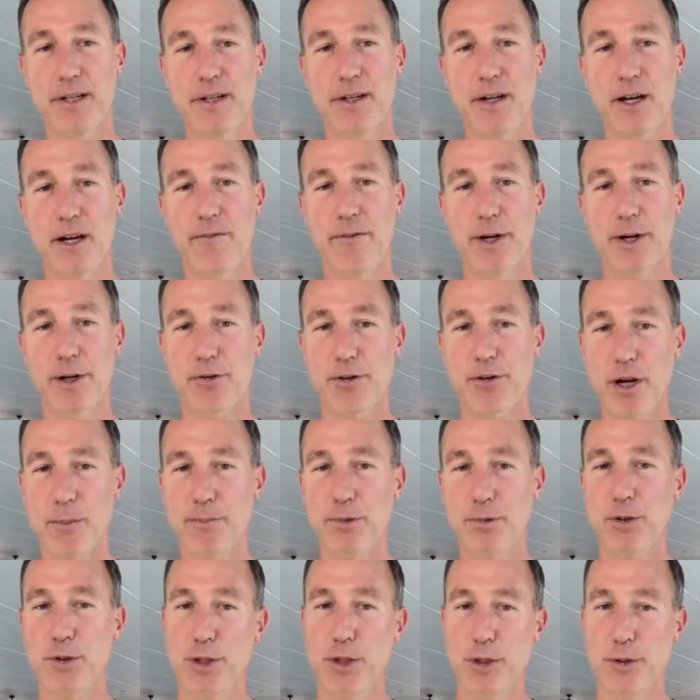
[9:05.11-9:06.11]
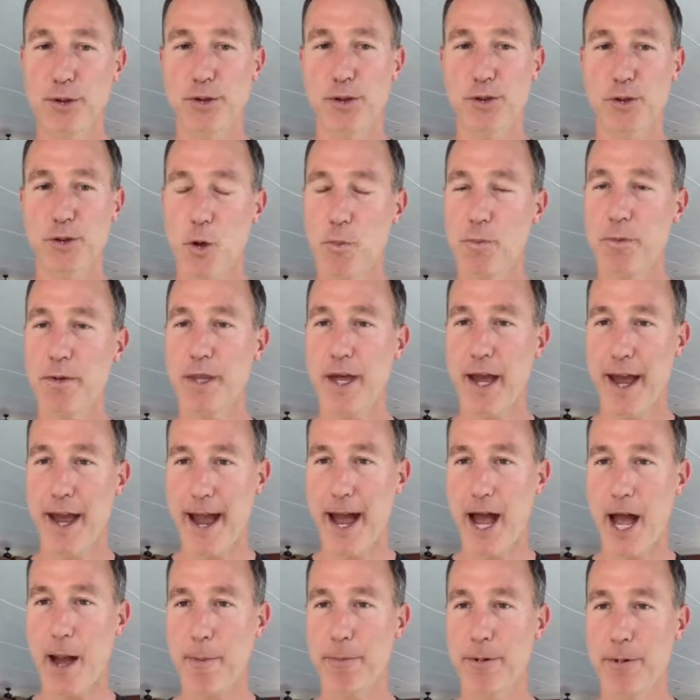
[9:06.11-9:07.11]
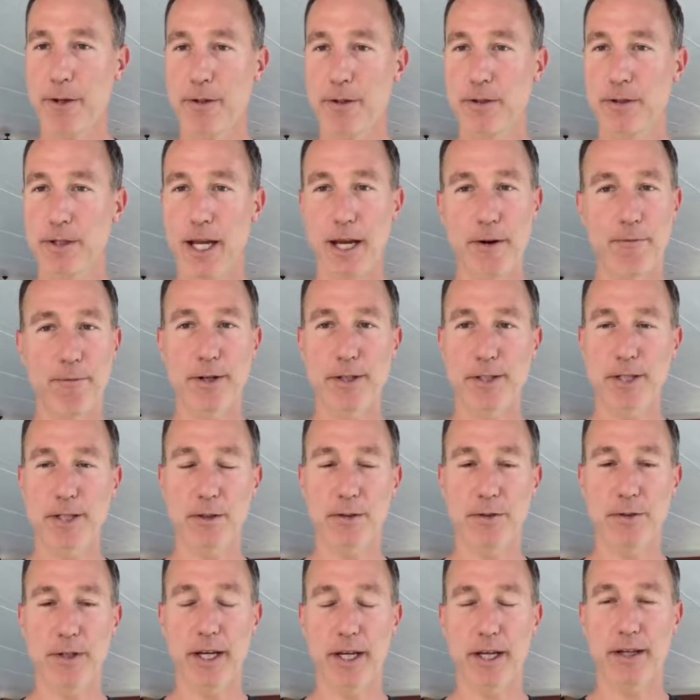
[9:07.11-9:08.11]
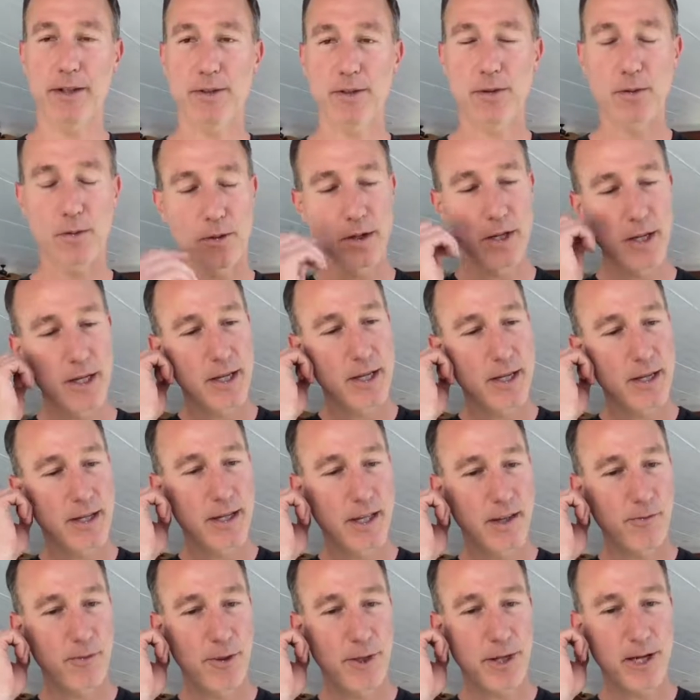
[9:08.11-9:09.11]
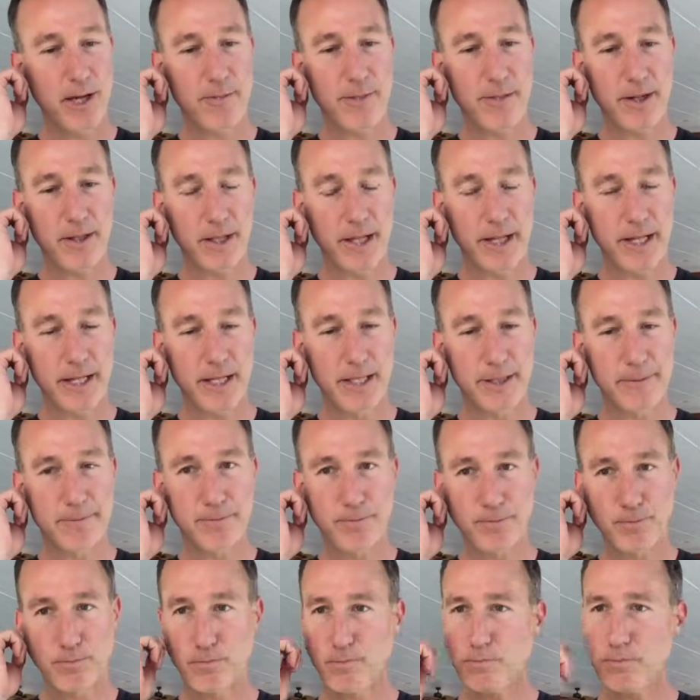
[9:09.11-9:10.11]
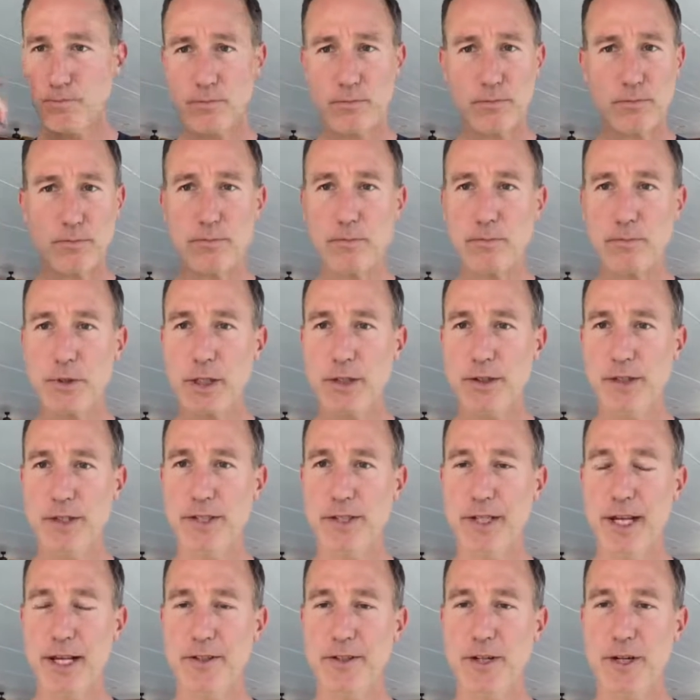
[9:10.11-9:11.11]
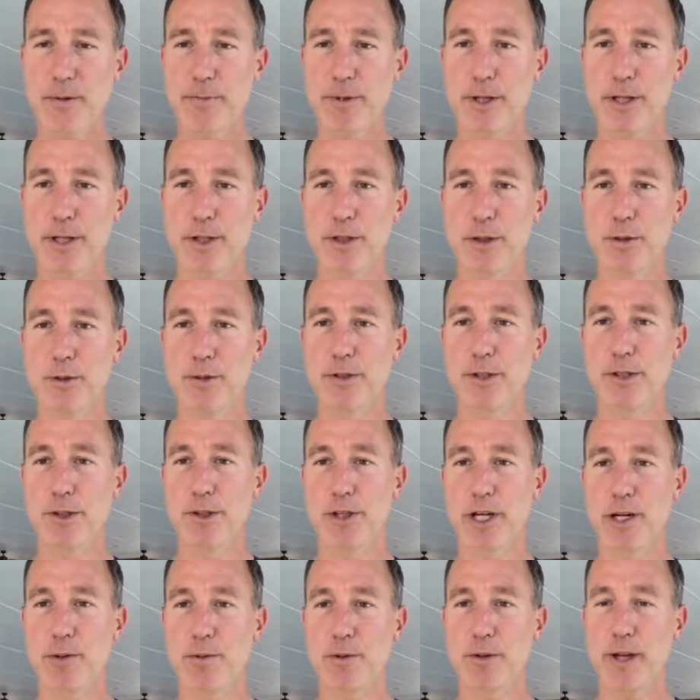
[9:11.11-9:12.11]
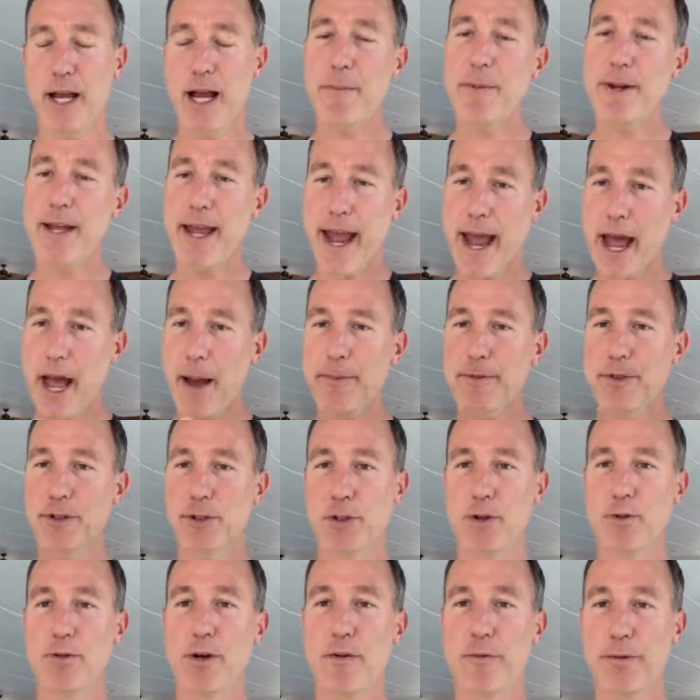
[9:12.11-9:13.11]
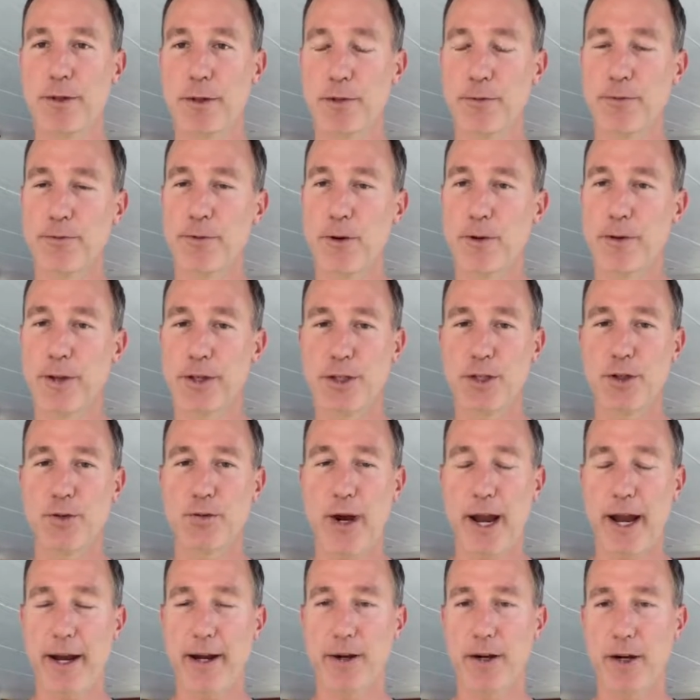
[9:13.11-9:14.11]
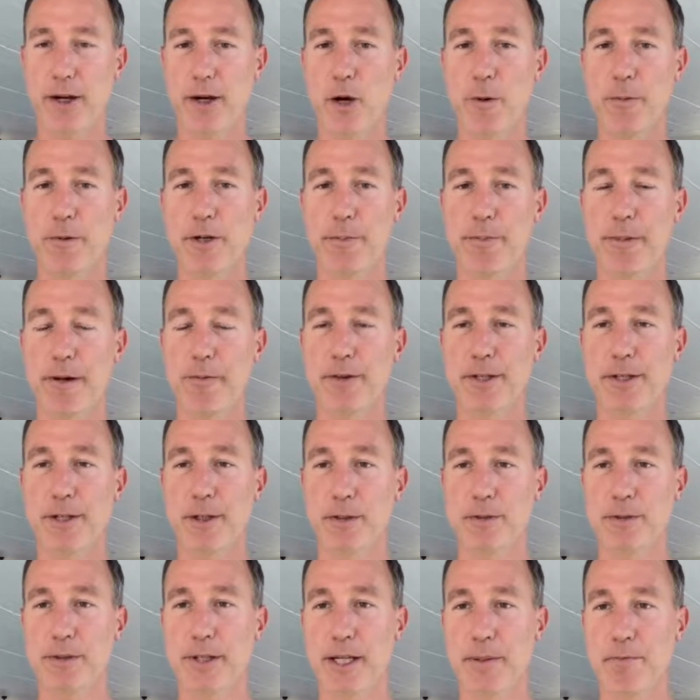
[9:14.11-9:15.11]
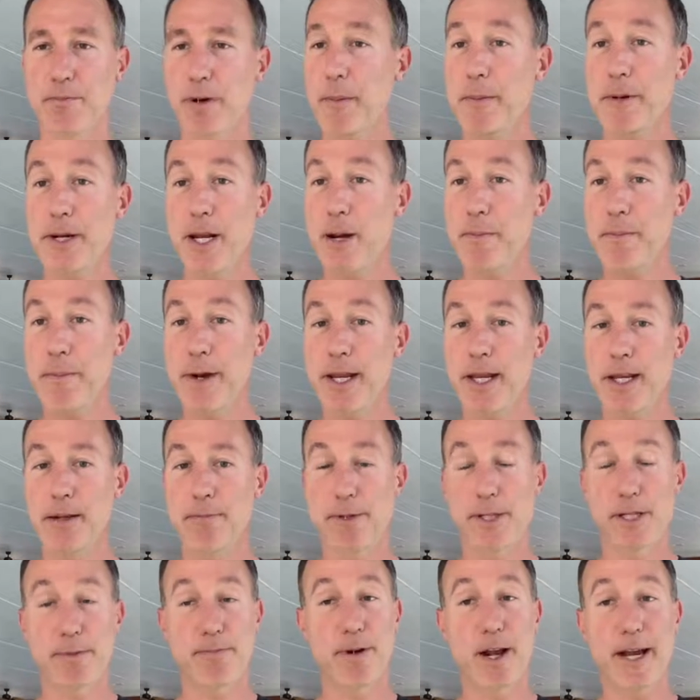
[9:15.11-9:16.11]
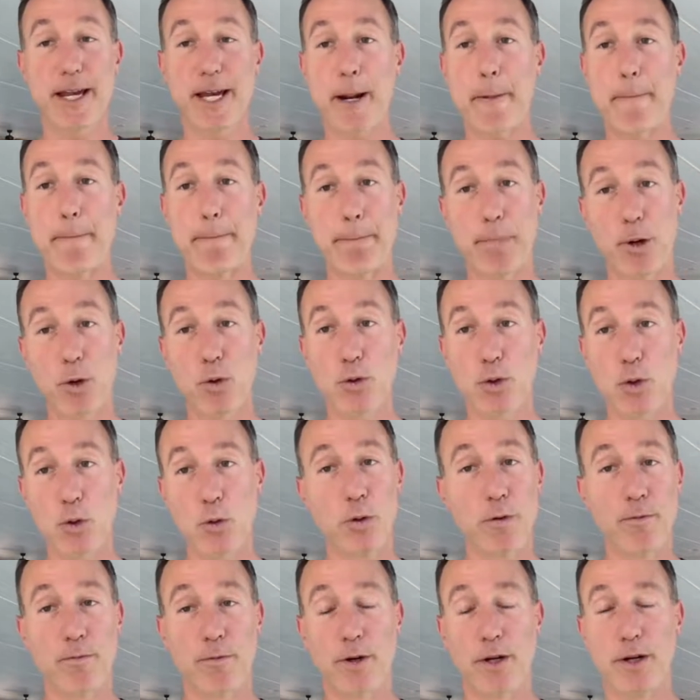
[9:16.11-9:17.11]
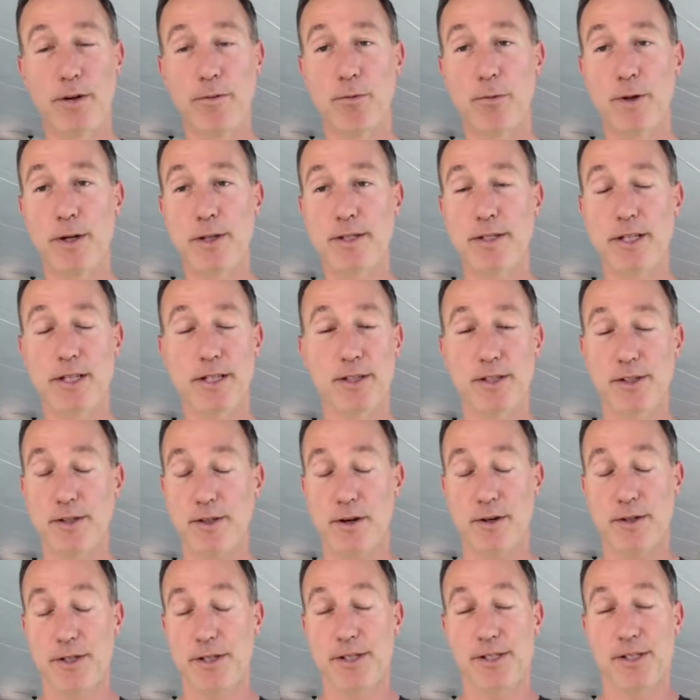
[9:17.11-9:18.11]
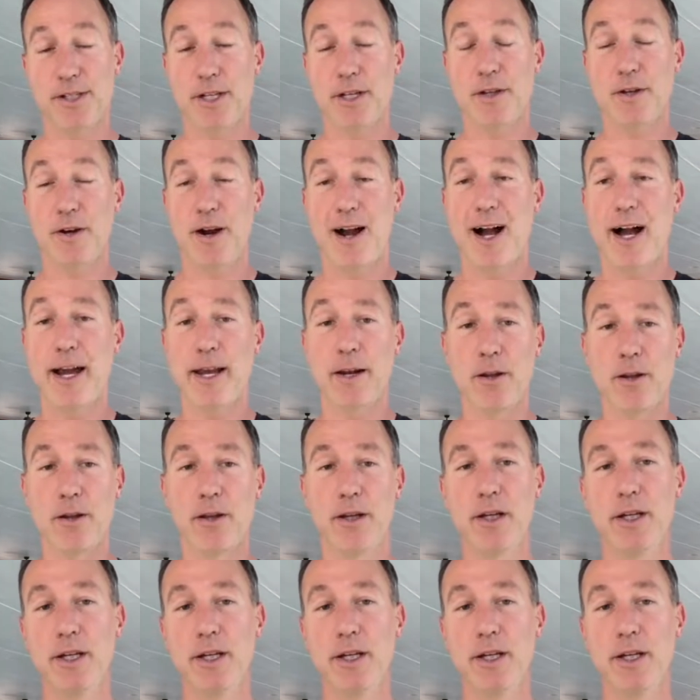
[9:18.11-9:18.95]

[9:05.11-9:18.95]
of our crypto users open the app every single day. So if you think about just things that are being used in general, how many apps do you have on your phone that you open up every single day? Probably not many, but you probably got a boatload of ones that just are just sitting there idle.